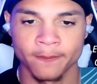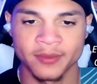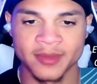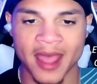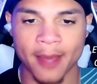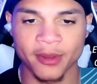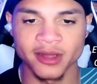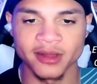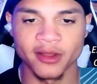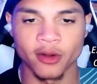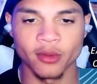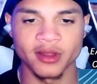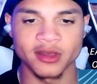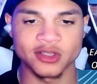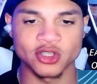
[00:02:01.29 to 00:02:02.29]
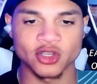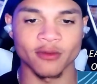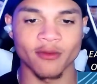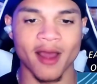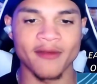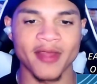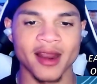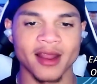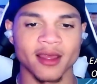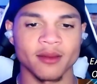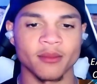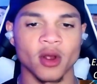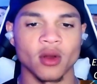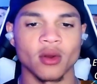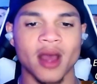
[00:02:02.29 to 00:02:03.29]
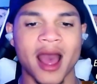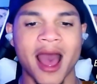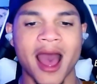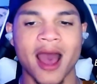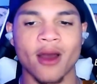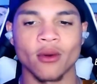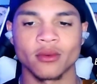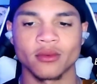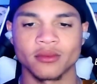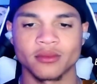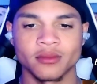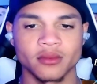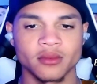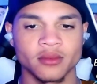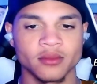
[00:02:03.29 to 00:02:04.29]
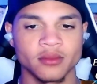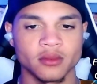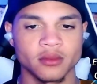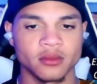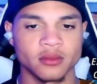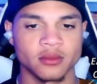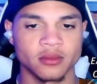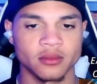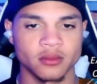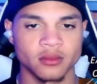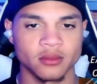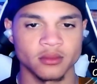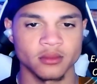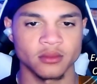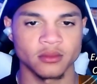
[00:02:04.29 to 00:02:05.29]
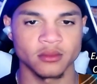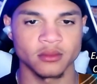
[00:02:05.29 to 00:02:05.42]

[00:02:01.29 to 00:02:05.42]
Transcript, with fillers: Napkin literally survived that, like, bro, how? You monster!